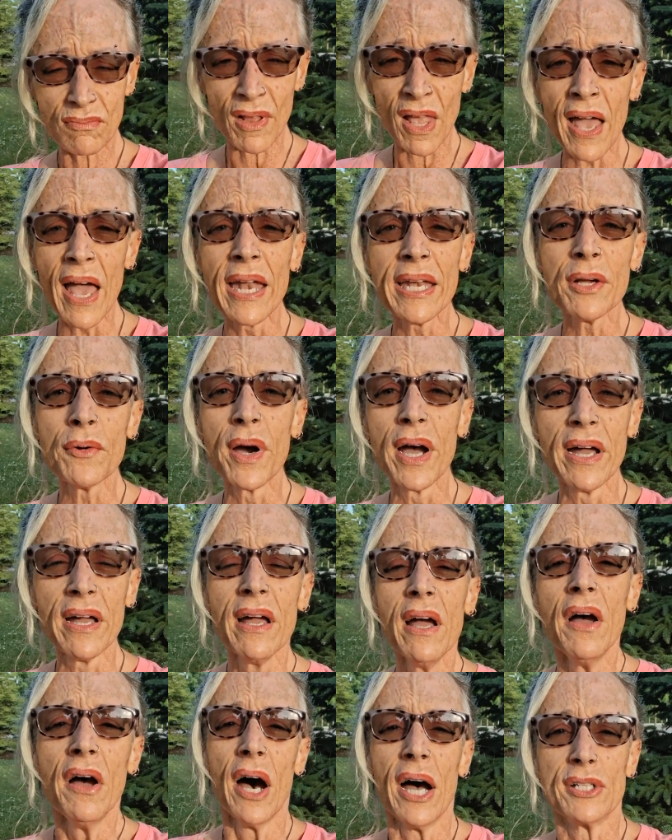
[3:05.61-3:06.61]
Anyway,
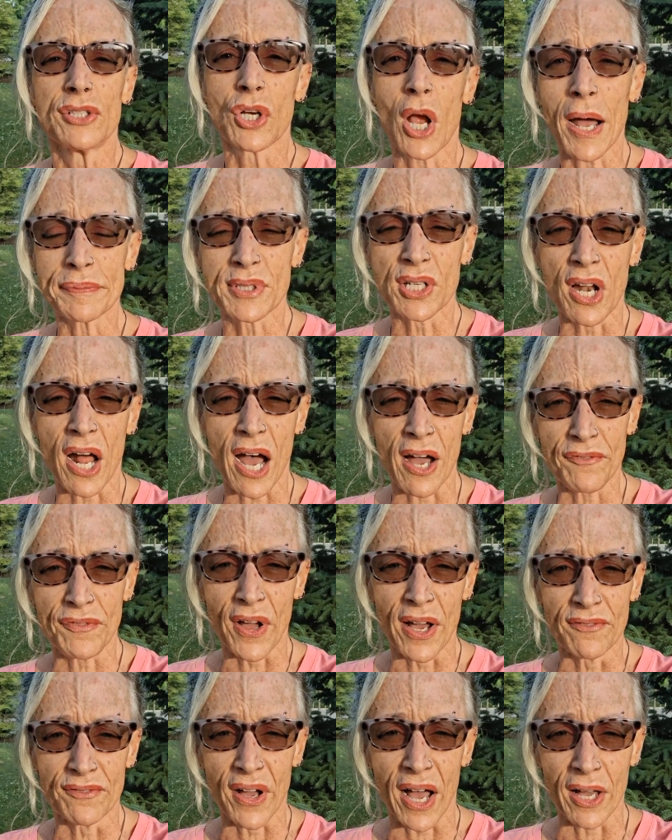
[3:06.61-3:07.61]
I dropped it off
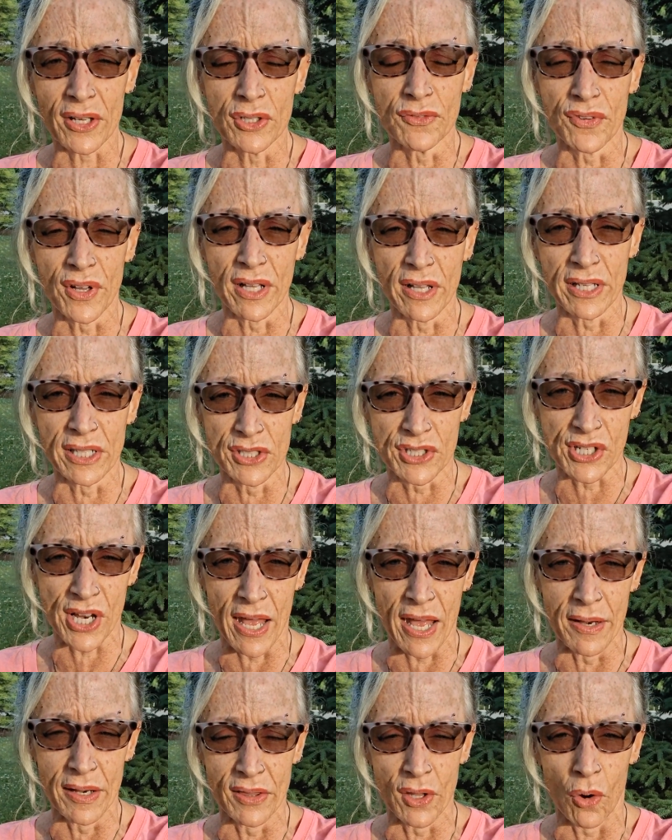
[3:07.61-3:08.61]
at Value Village,
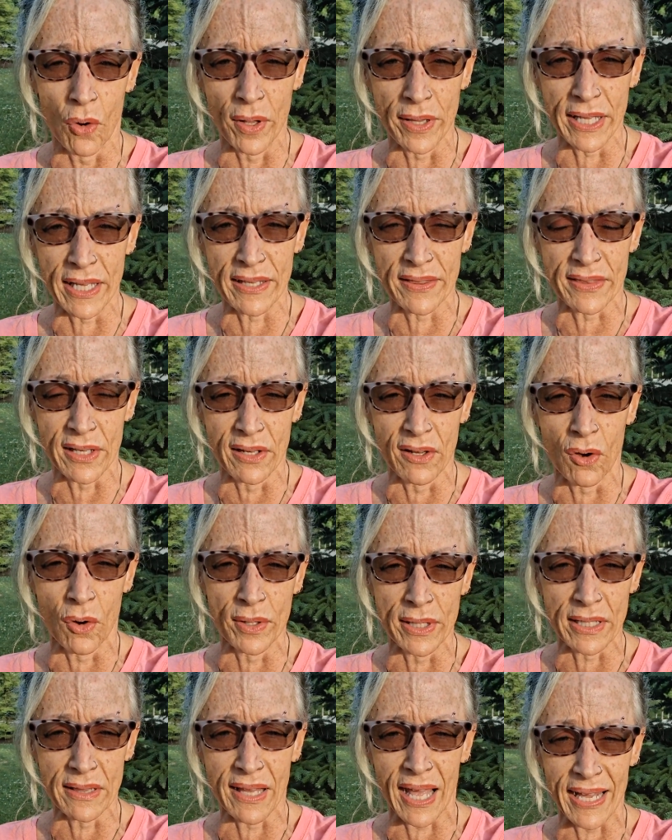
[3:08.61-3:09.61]
and the
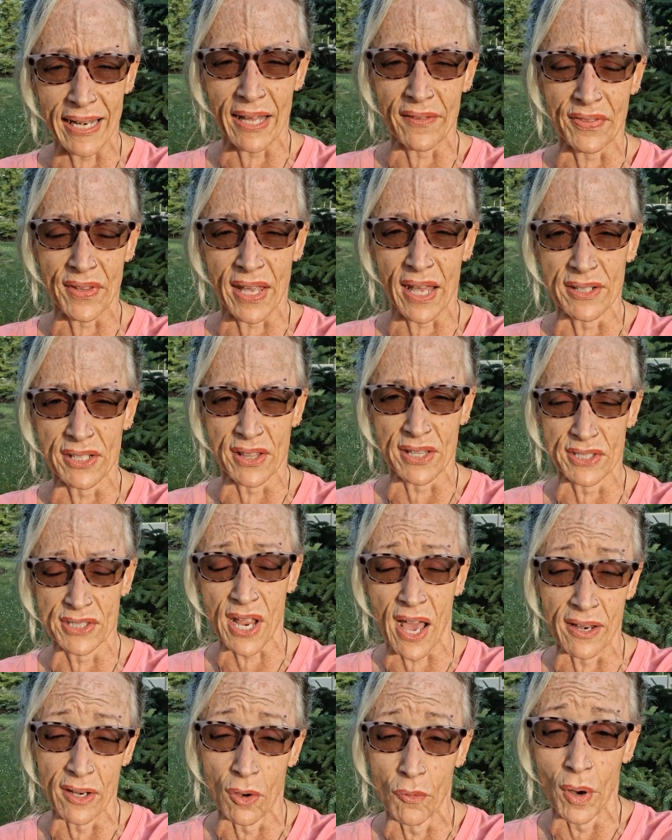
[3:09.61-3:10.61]
only light at the end of the
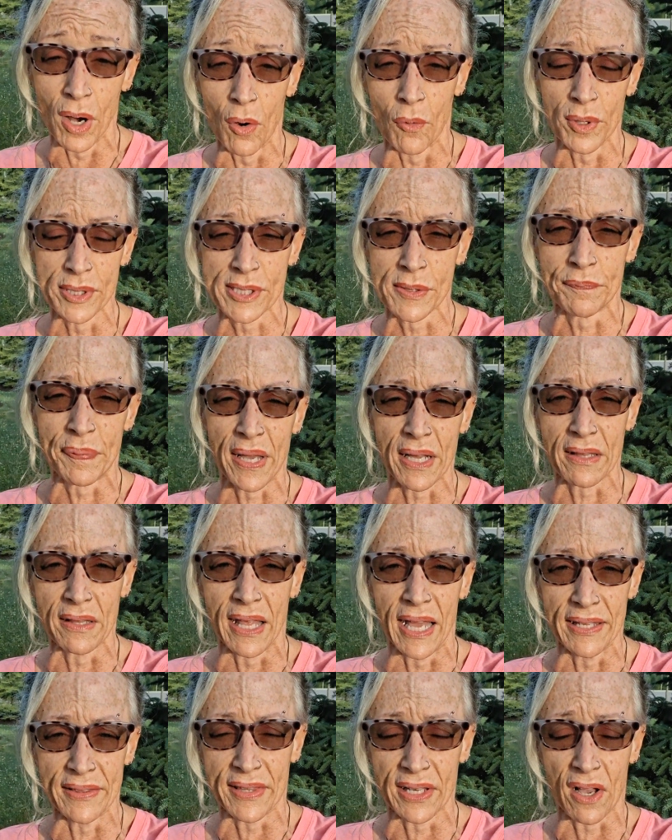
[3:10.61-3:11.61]
tunnel, well, it was a big
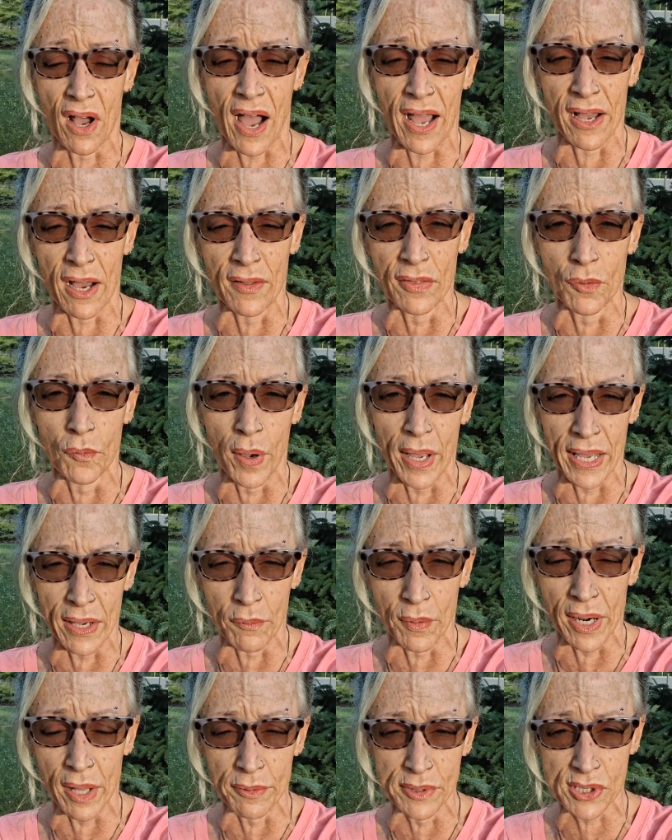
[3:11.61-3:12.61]
light. The guy on the way
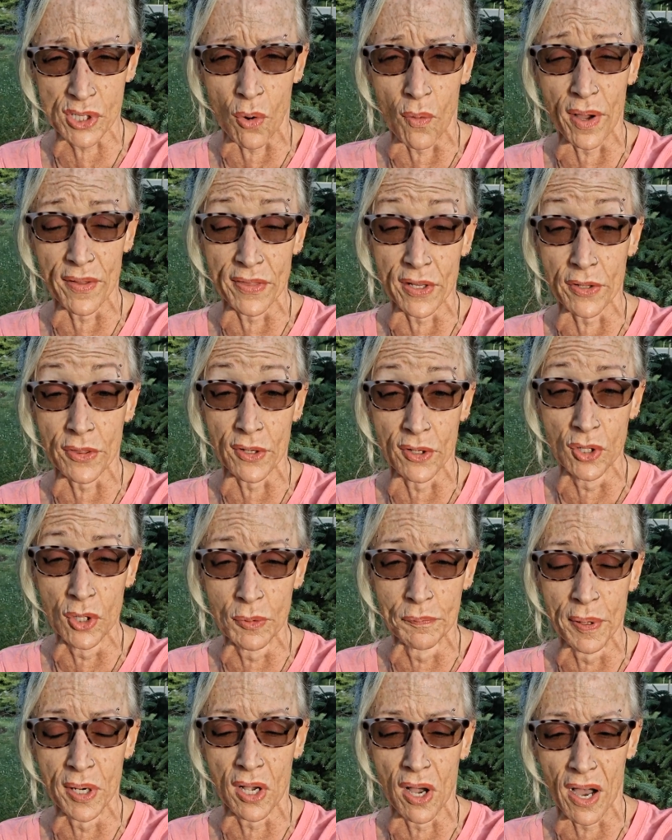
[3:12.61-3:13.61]
when I was going there, the
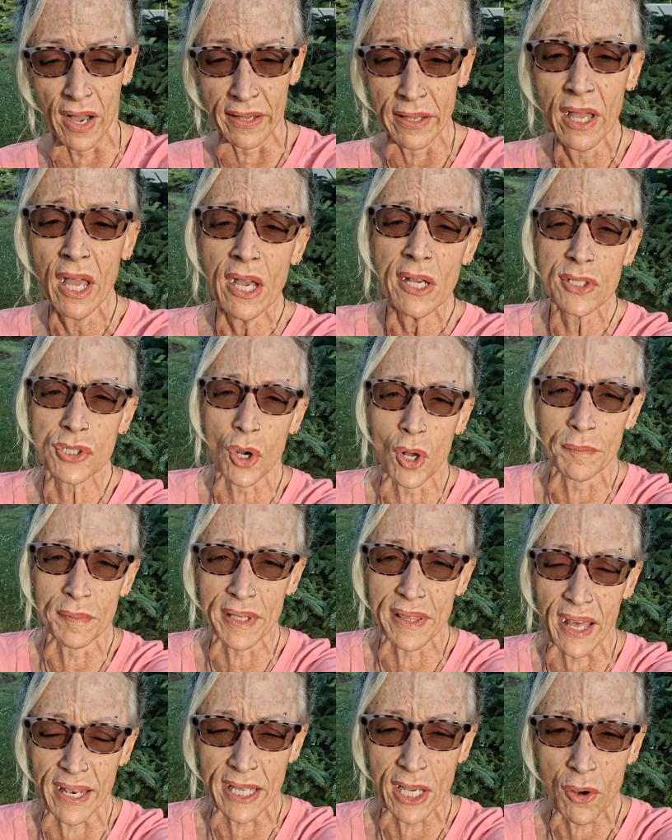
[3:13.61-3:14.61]
Uber guy, told me
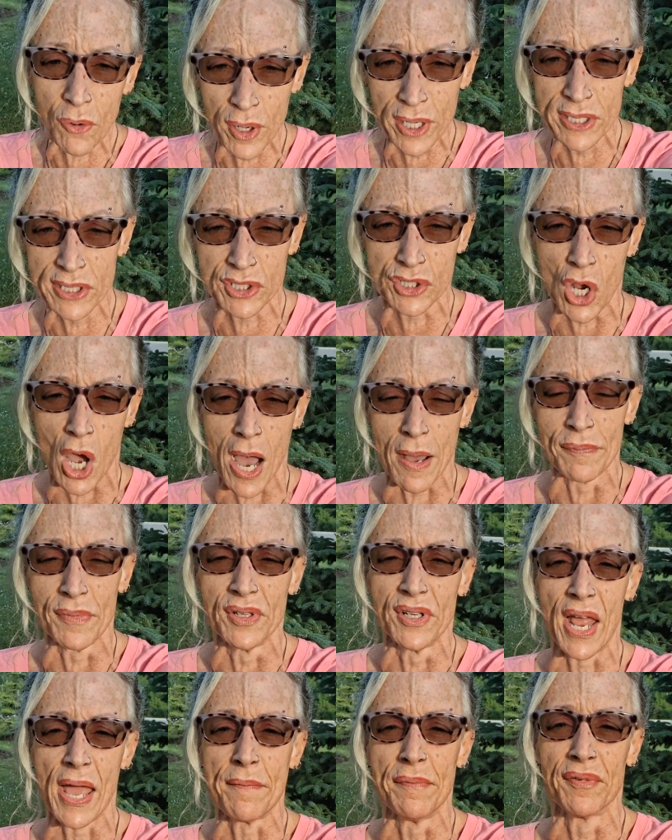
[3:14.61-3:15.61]
that he quit his job the
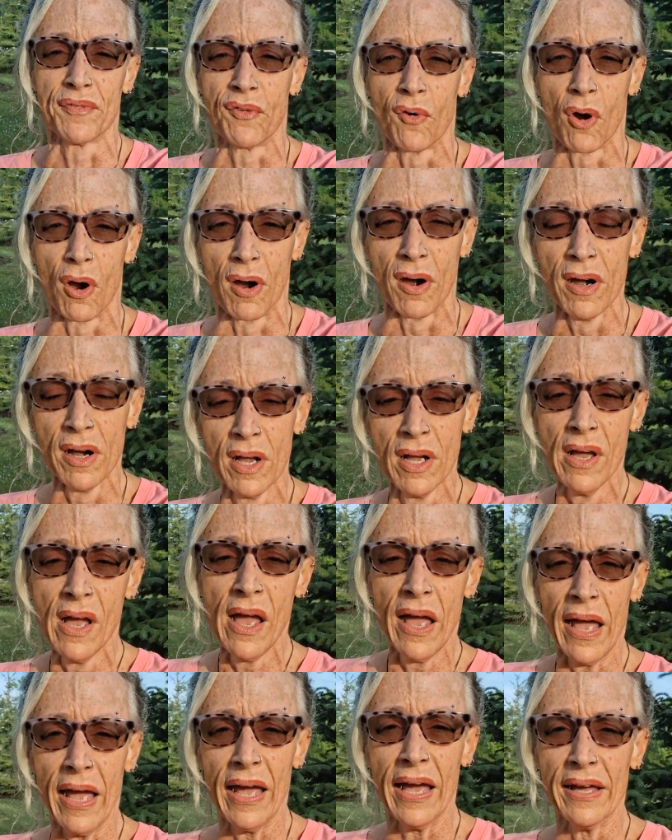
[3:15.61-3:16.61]
day before.
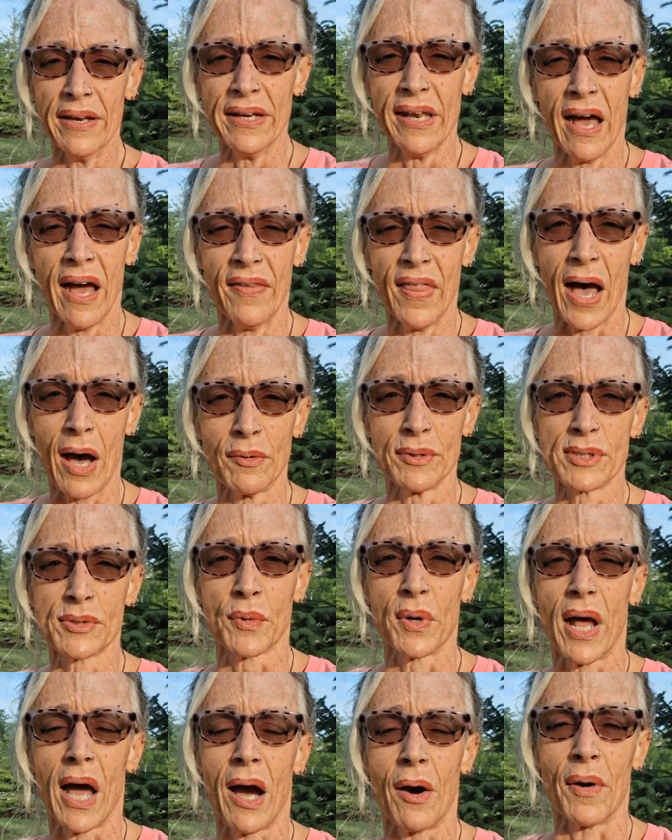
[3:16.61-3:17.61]
And that was
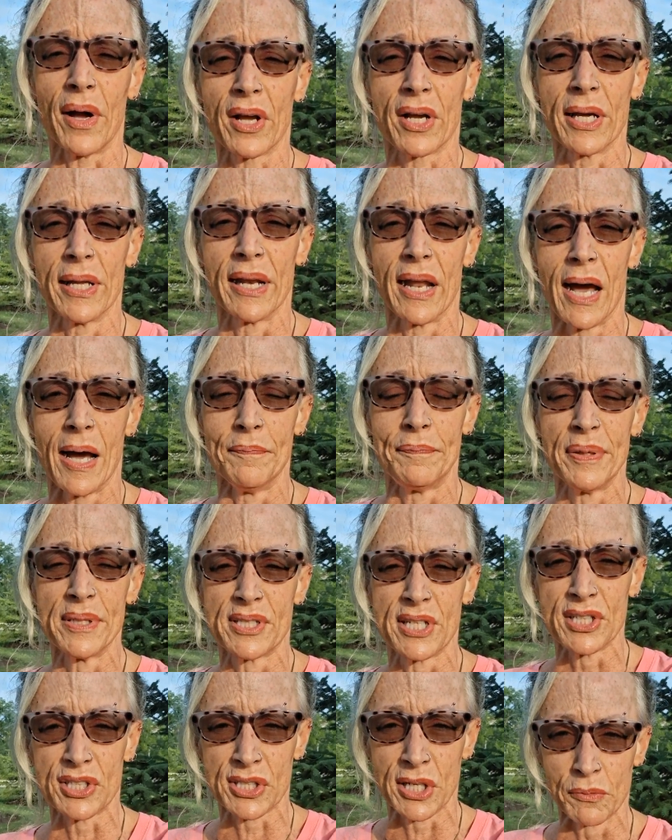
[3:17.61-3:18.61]
how I could
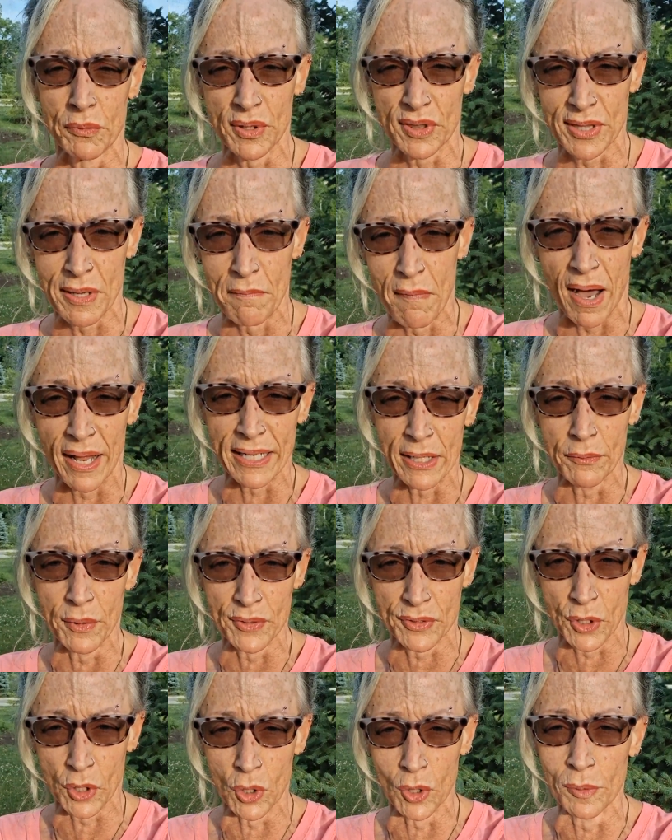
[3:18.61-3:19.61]
position with the money
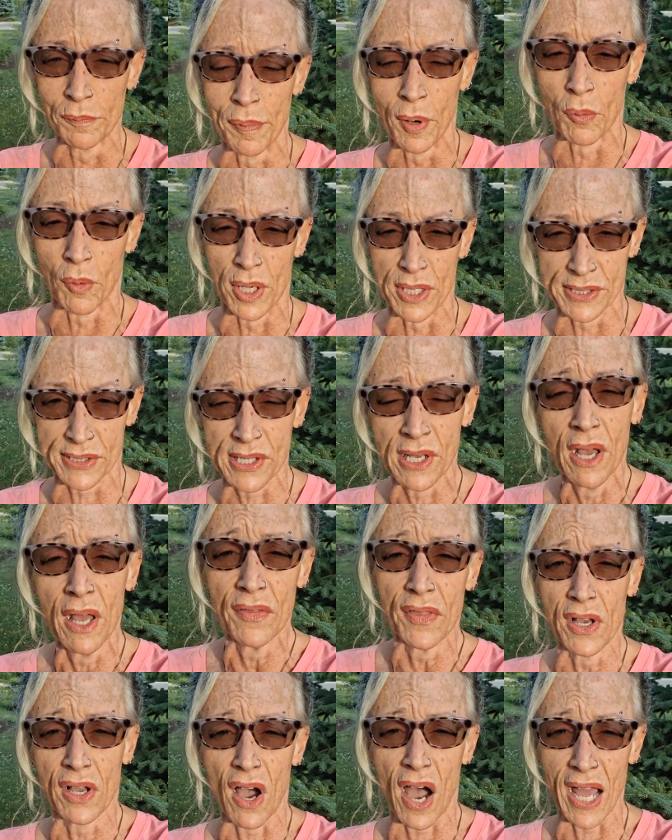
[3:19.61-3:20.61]
with the Uber, was
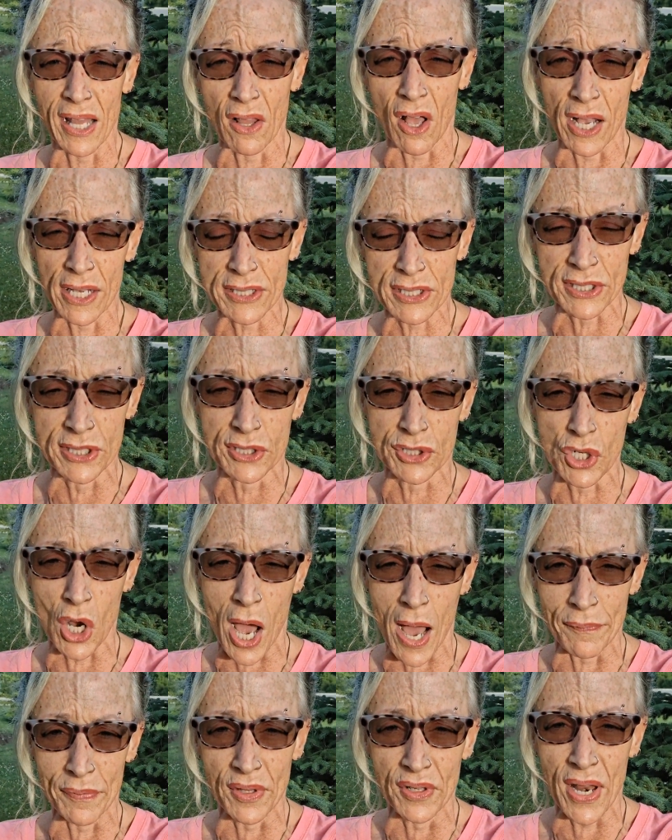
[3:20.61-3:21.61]
the guy lost his
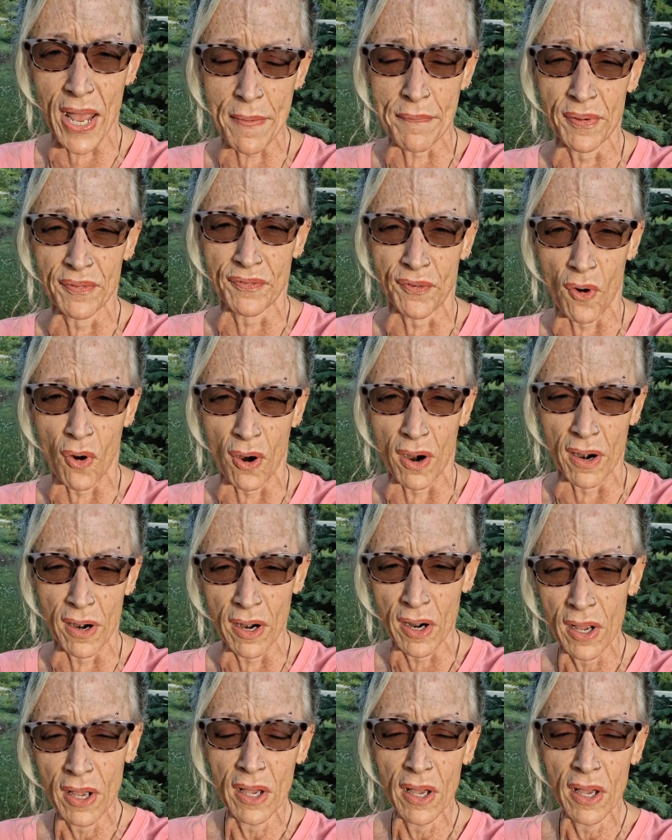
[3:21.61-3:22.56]
job the day before.